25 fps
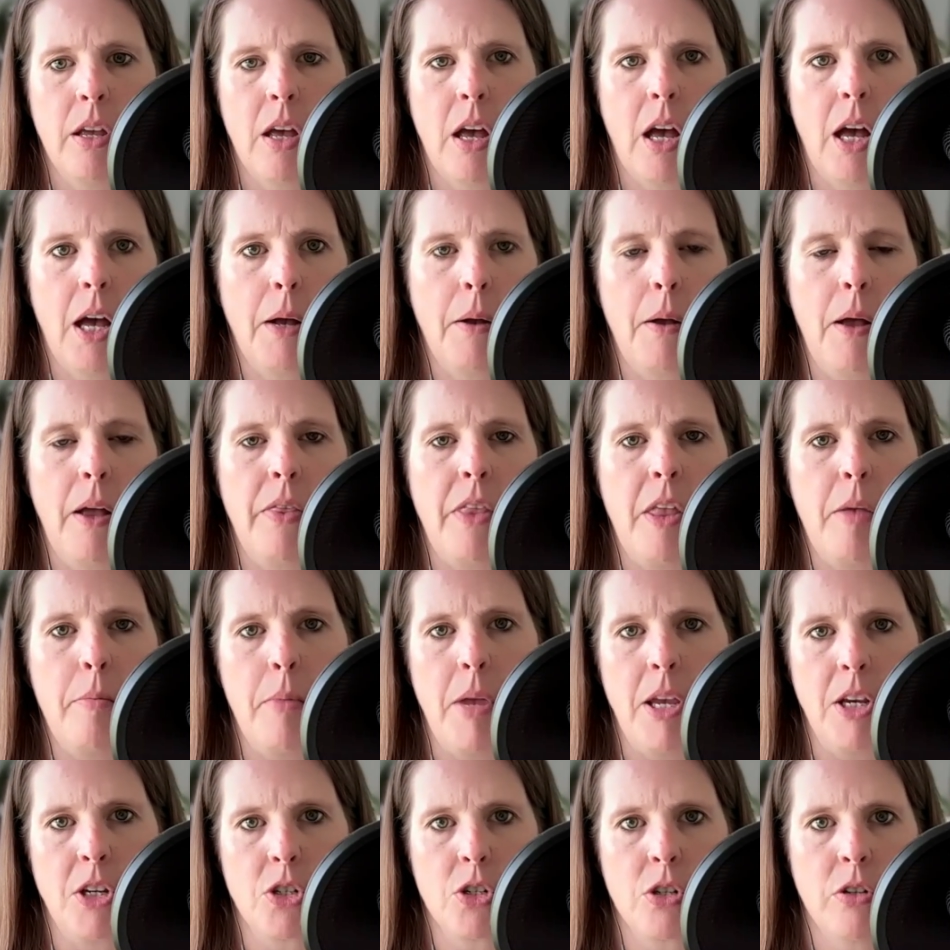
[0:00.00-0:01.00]
and they
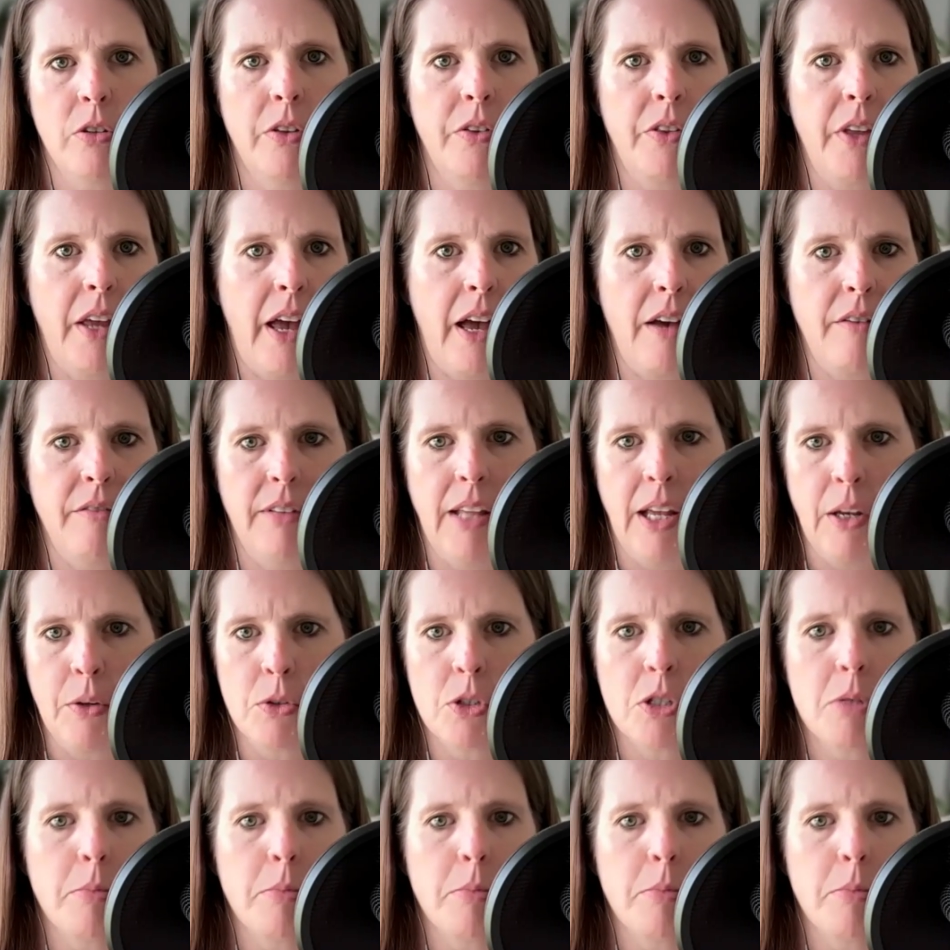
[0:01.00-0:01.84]
make sure that they have lounge